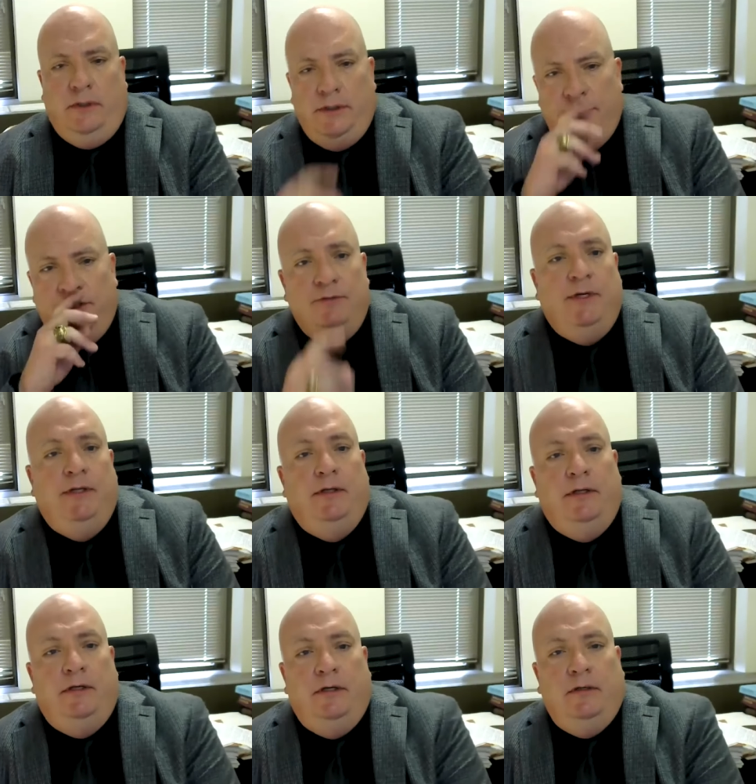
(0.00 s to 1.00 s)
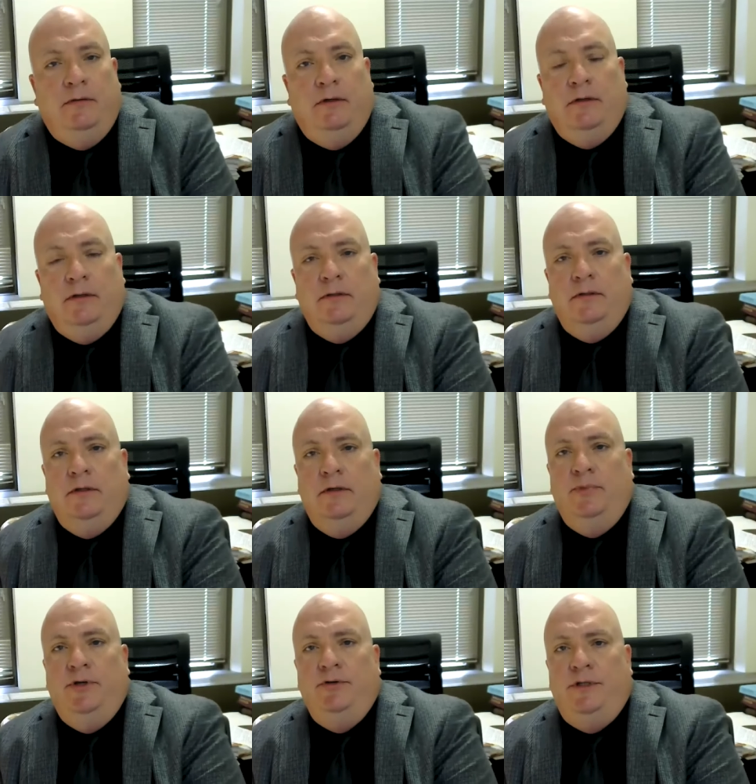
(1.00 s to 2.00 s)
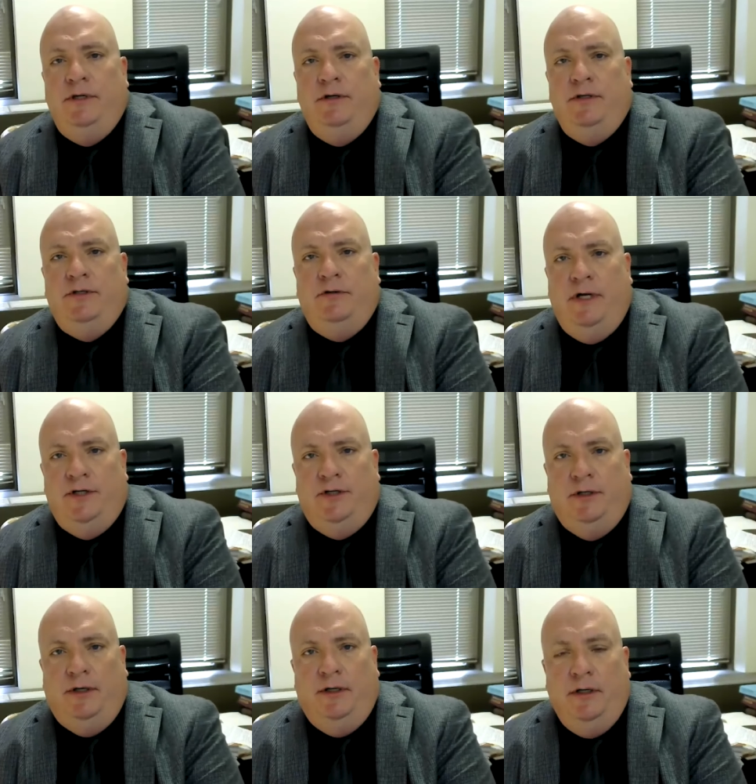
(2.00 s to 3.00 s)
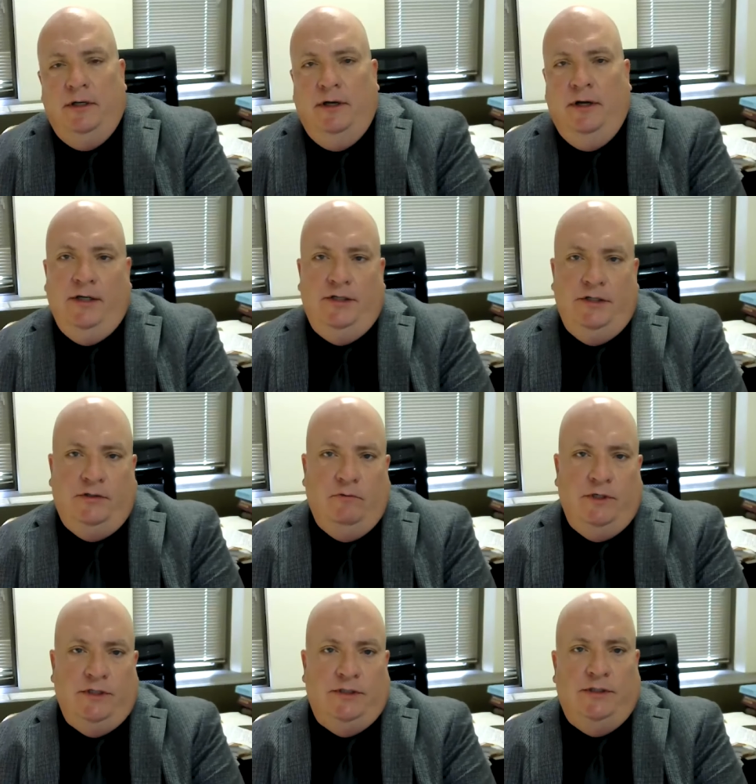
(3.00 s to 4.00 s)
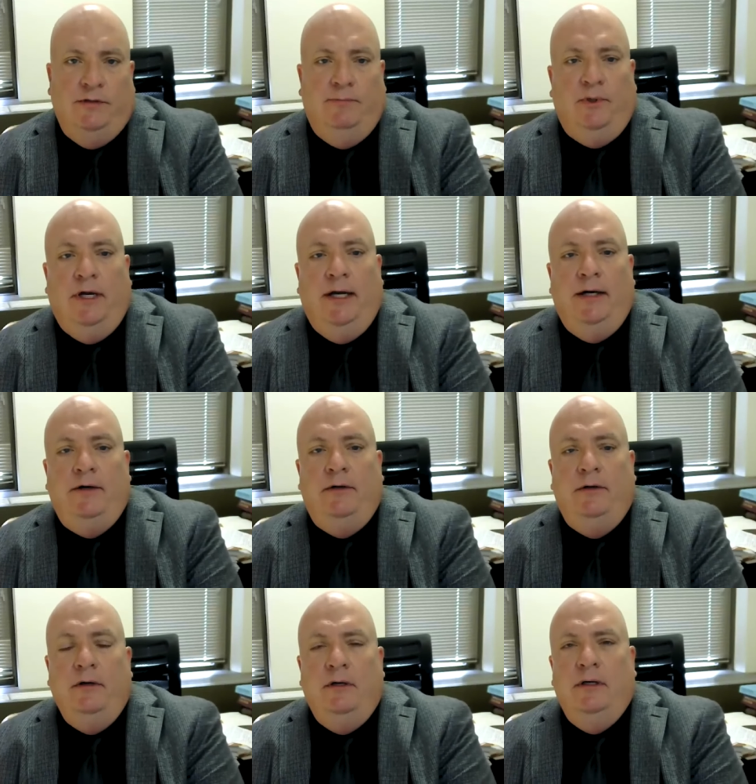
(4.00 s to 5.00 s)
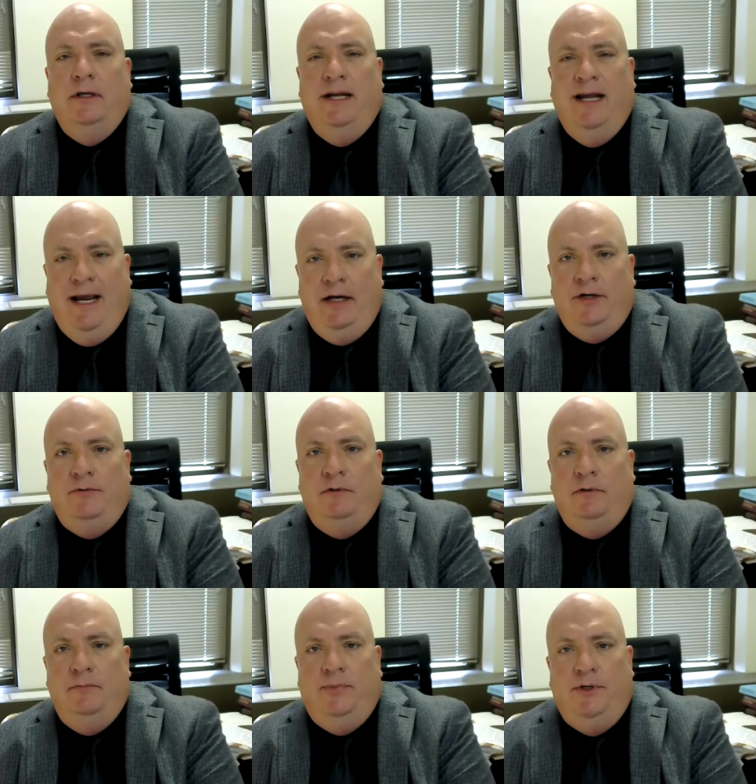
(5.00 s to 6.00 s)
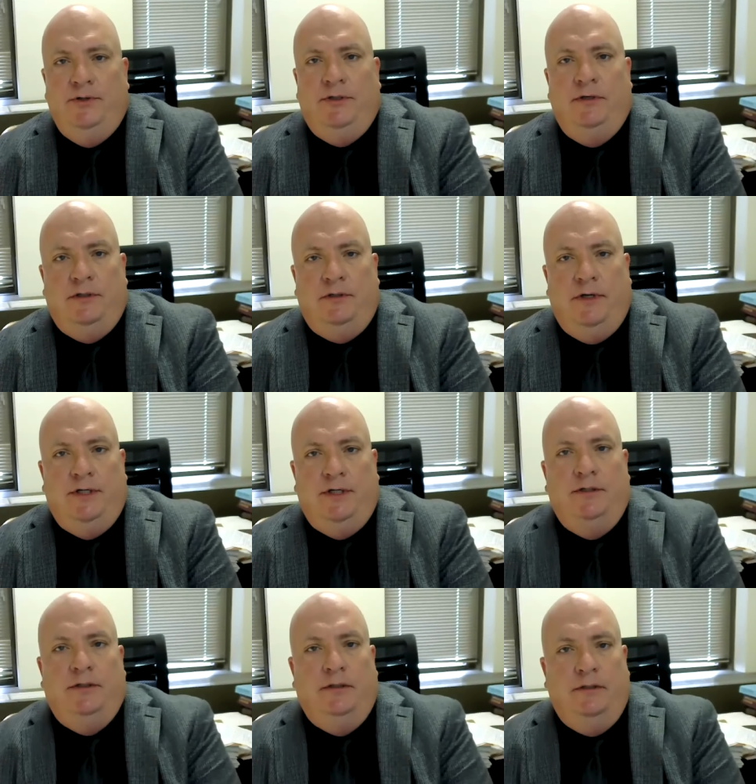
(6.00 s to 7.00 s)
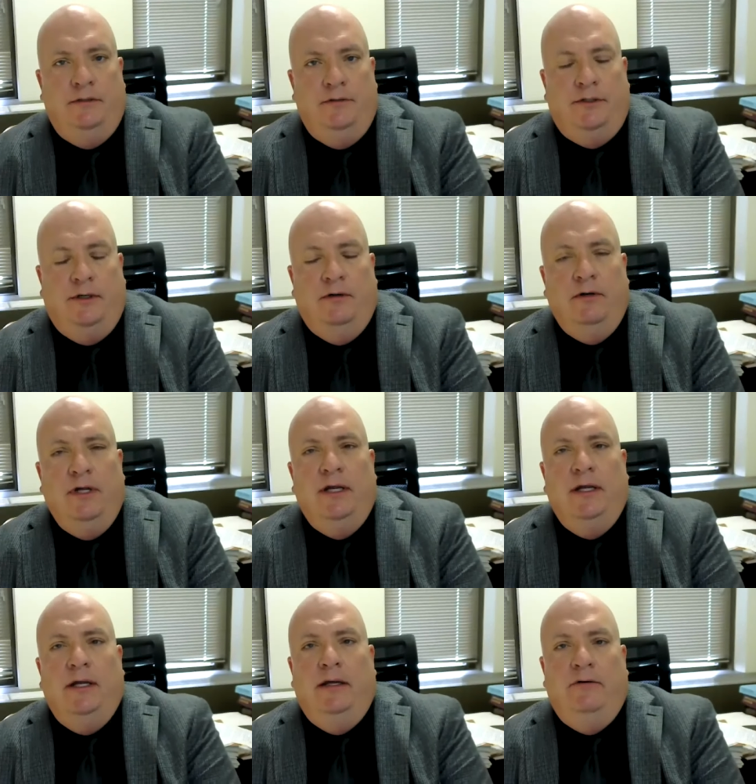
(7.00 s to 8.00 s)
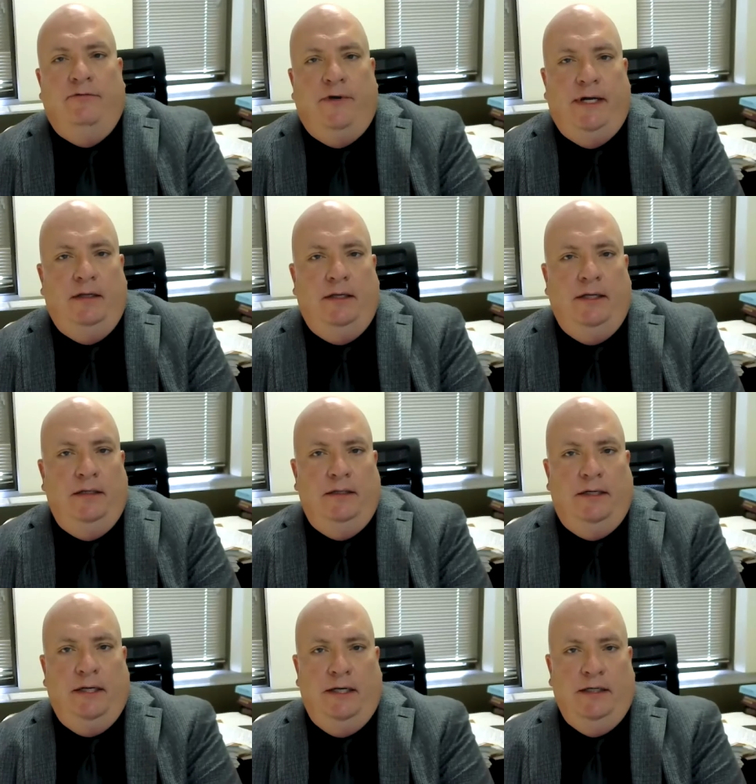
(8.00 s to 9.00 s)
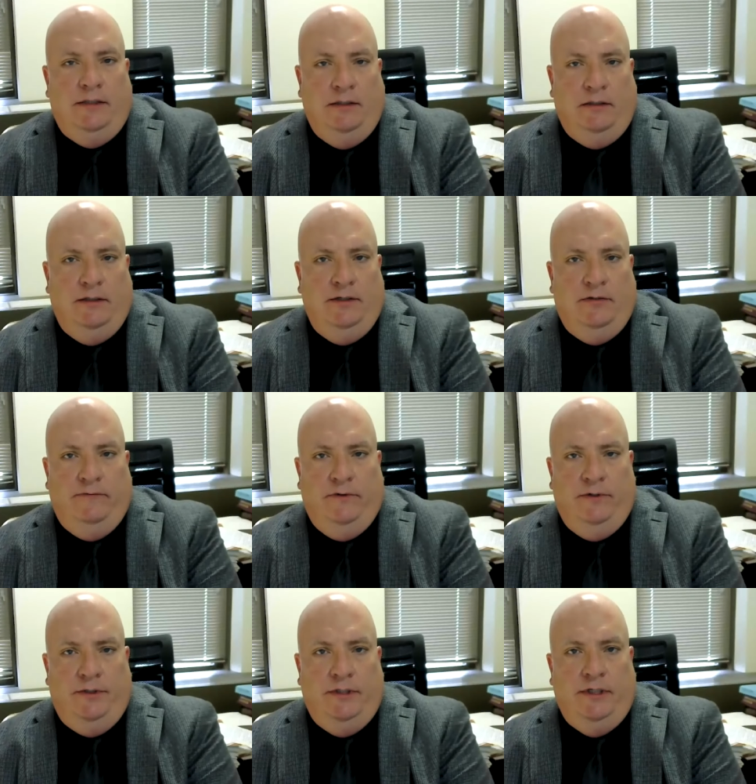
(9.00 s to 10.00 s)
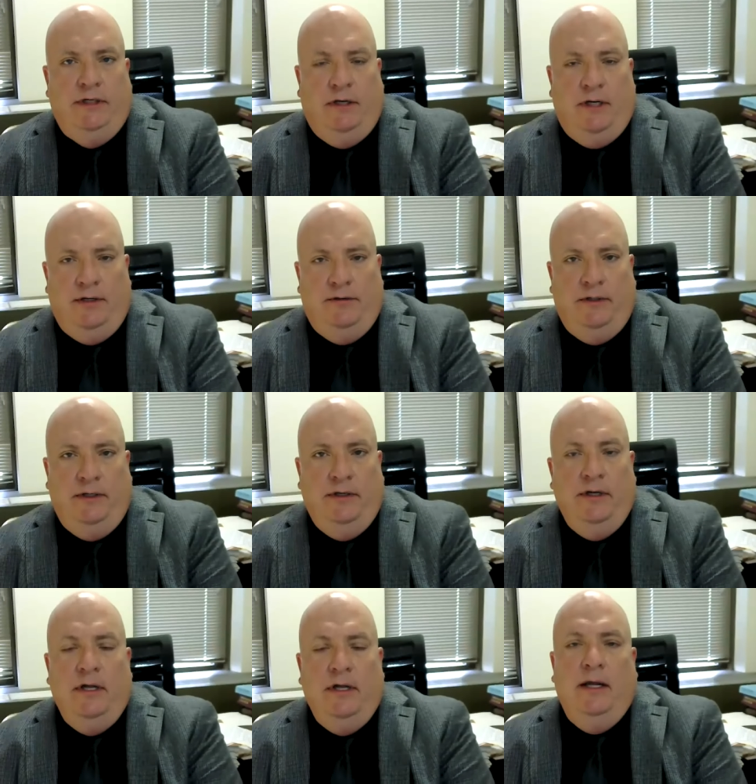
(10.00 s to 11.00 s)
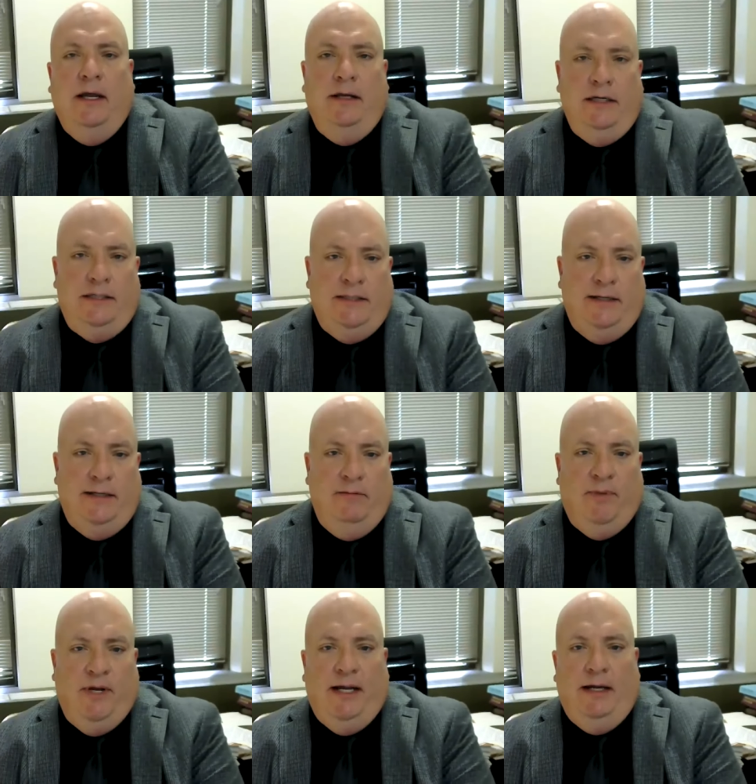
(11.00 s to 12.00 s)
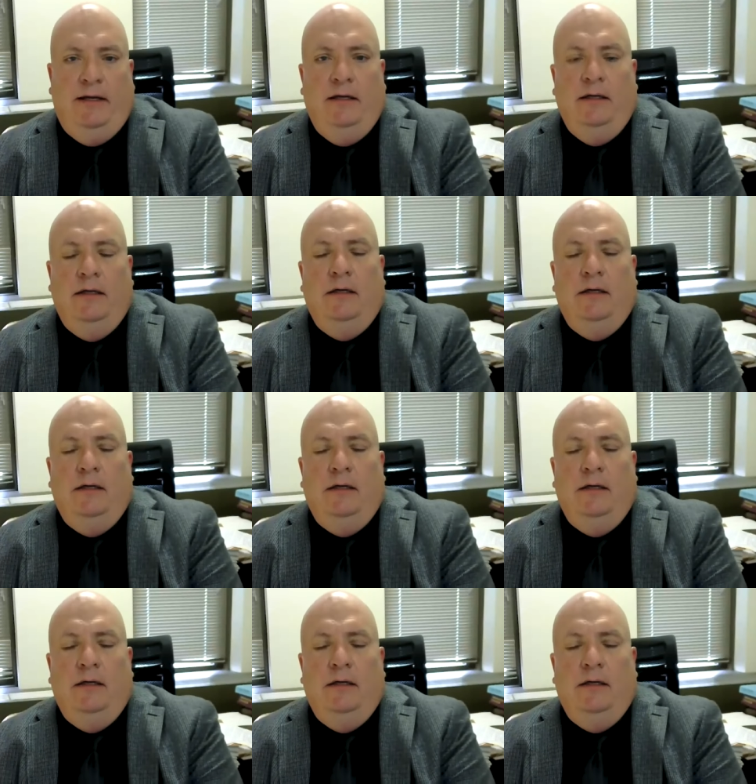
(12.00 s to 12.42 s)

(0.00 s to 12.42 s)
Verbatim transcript: excuse me, uh, uh, abuse their discretion, not just was simple error, an actual abuse of discretion to do so. It violated the case and controversy doctrine, and they sent it back.